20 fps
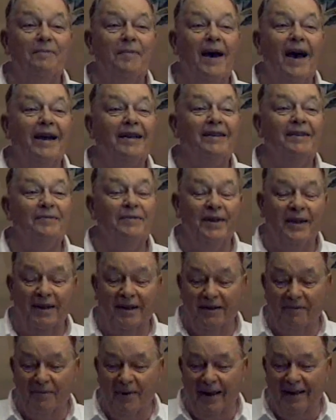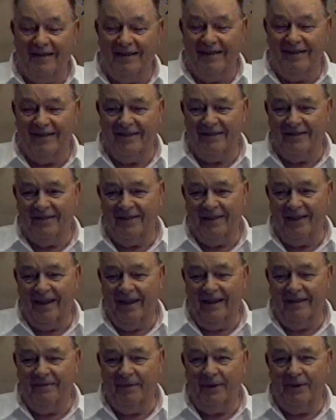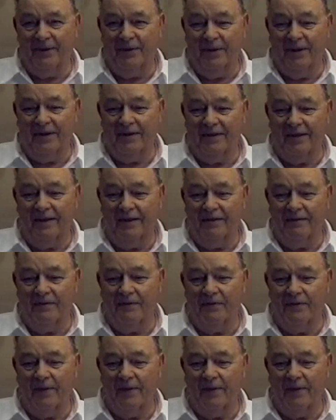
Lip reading: back to being a messenger again, because they